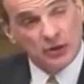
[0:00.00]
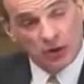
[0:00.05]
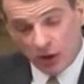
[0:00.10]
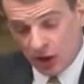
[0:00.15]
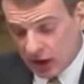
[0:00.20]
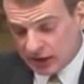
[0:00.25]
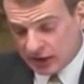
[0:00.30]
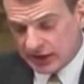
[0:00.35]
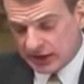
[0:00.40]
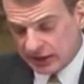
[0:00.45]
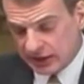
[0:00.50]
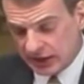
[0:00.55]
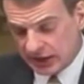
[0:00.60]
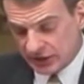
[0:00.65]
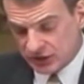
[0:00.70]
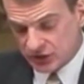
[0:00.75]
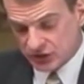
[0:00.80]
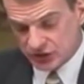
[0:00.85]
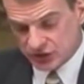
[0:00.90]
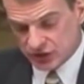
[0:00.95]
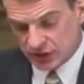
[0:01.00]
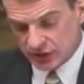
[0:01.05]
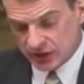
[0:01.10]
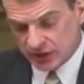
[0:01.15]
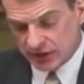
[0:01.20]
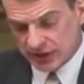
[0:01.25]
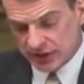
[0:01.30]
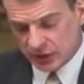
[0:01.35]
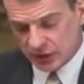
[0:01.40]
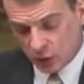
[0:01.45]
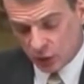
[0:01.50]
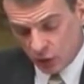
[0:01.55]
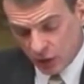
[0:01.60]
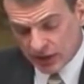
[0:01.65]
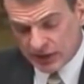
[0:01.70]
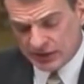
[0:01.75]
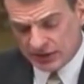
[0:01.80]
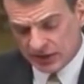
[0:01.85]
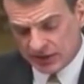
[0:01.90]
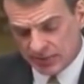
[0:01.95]
And Hawking has asserted that
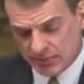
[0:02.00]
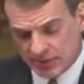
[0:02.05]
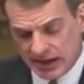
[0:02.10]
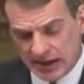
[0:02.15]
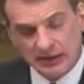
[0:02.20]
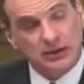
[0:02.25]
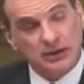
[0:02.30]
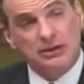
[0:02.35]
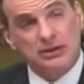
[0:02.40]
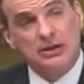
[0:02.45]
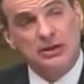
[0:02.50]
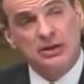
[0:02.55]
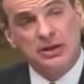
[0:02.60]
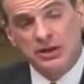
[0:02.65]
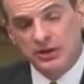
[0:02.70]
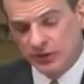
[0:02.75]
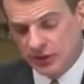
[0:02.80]
according to the model,